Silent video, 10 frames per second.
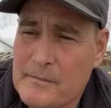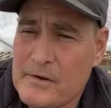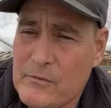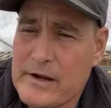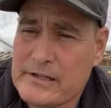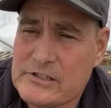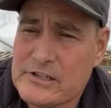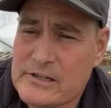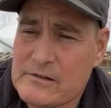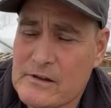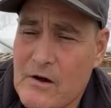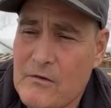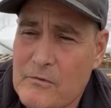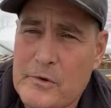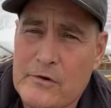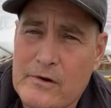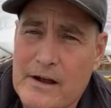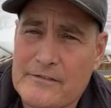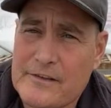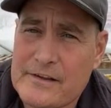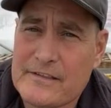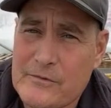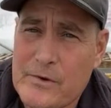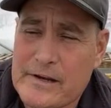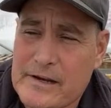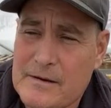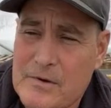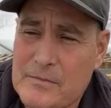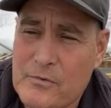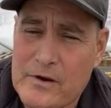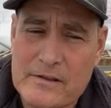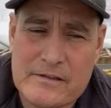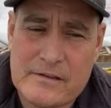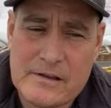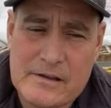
mean, we could sell all the milk I think that we could come up with.